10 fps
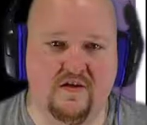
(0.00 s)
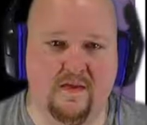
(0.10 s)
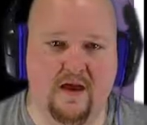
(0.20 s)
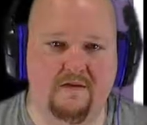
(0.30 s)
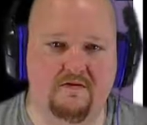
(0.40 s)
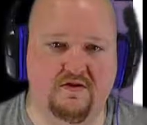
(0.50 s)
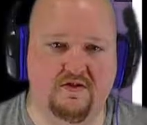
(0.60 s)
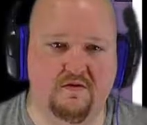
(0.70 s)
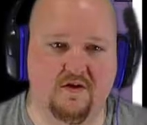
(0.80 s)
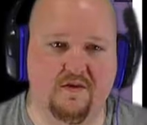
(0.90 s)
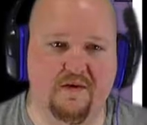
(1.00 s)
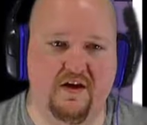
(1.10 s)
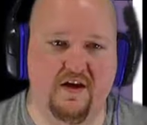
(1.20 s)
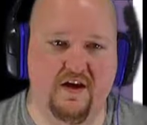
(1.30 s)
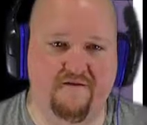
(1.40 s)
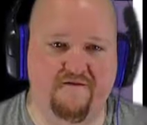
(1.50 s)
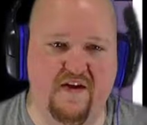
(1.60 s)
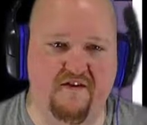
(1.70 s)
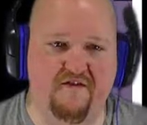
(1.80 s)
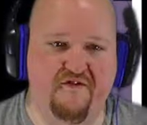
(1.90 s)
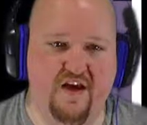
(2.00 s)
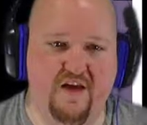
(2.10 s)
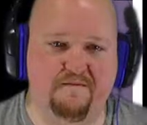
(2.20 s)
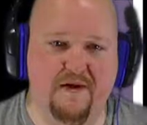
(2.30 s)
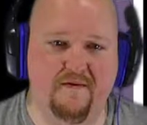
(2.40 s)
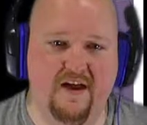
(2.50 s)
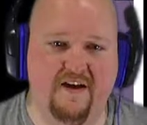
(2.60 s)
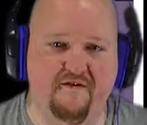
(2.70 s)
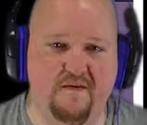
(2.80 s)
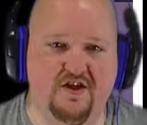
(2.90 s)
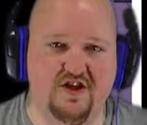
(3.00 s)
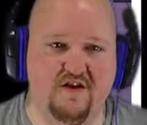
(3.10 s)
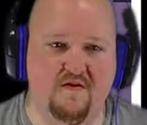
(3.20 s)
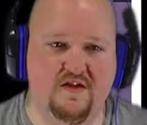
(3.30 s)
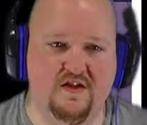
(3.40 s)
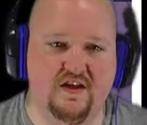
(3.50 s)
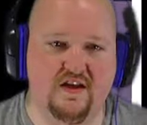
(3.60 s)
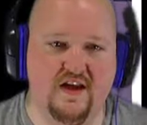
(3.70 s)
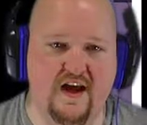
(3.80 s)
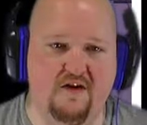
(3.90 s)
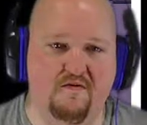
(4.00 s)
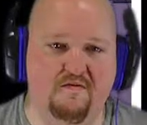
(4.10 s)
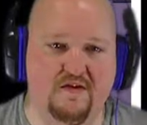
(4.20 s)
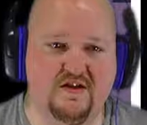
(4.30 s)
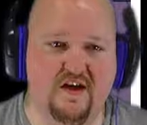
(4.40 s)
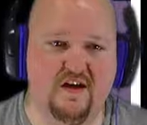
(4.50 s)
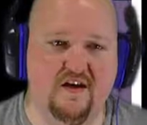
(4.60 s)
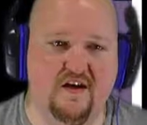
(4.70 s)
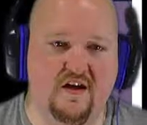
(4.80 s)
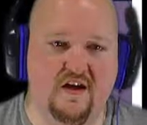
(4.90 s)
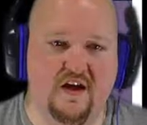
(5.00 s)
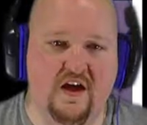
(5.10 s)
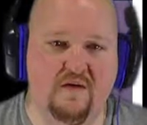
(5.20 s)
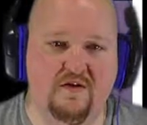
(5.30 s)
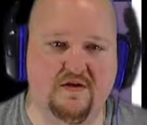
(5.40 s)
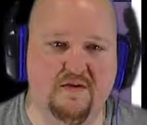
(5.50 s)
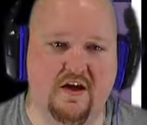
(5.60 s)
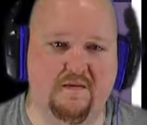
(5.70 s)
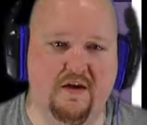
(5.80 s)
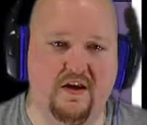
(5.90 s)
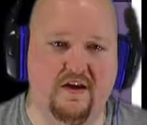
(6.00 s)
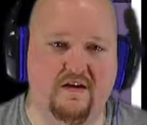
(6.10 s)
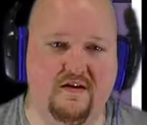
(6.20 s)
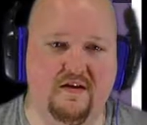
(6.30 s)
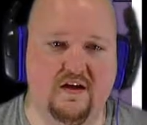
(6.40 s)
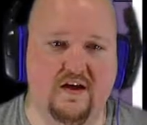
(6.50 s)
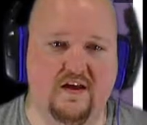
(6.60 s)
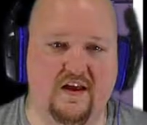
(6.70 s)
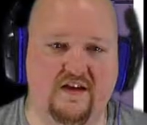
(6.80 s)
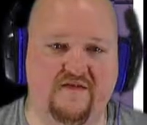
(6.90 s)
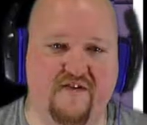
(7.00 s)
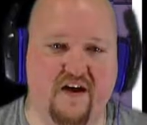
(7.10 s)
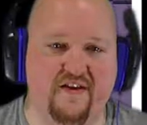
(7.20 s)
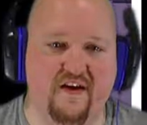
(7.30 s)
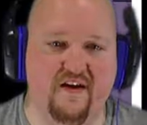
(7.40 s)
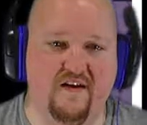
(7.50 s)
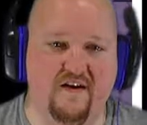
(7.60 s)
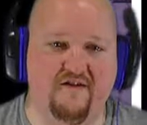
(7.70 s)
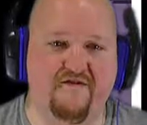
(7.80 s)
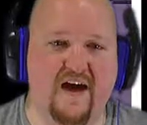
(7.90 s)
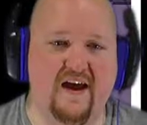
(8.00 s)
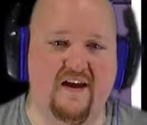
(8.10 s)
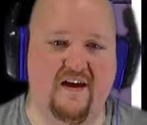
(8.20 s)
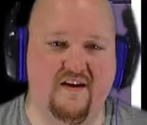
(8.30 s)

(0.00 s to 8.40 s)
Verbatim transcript: I'm the resort comedian. I'm very funny. People laugh at my jokes. Now, my son, he wants to be a comedian uh, like his father, or fada.